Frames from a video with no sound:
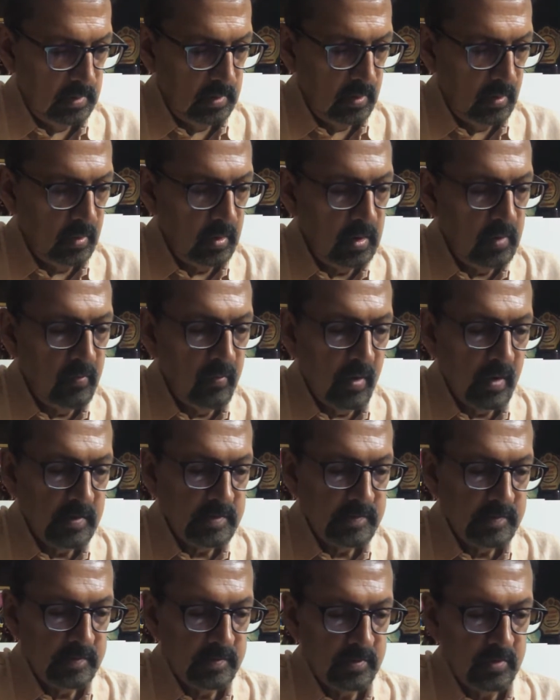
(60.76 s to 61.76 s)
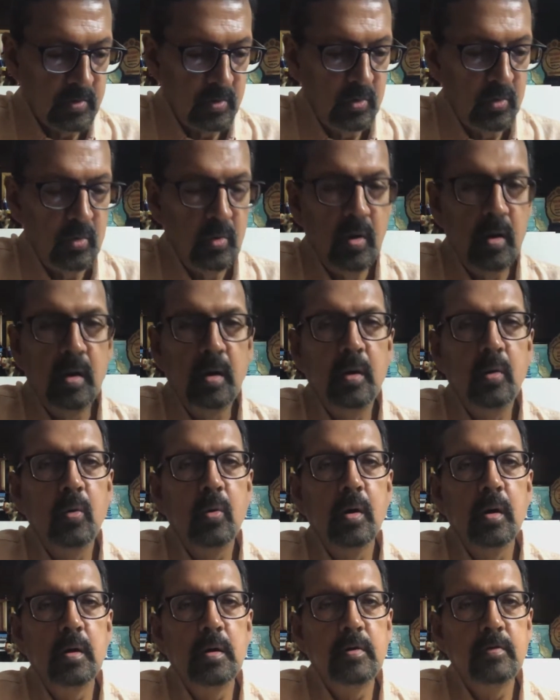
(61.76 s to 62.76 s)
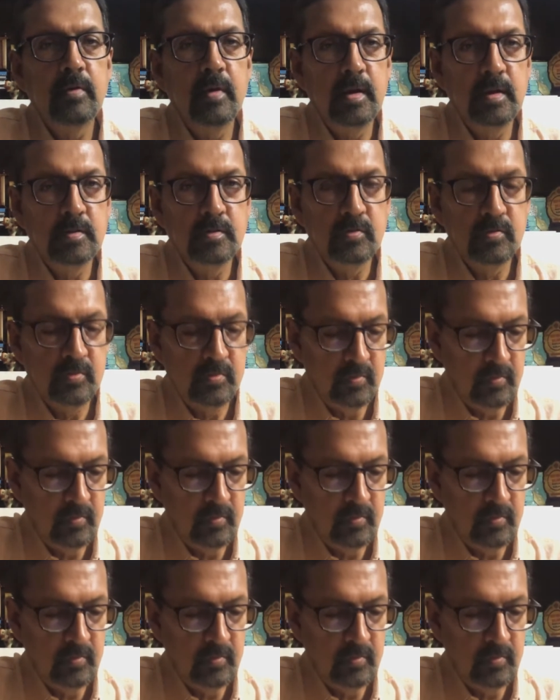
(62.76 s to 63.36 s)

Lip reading: Only once through a local train's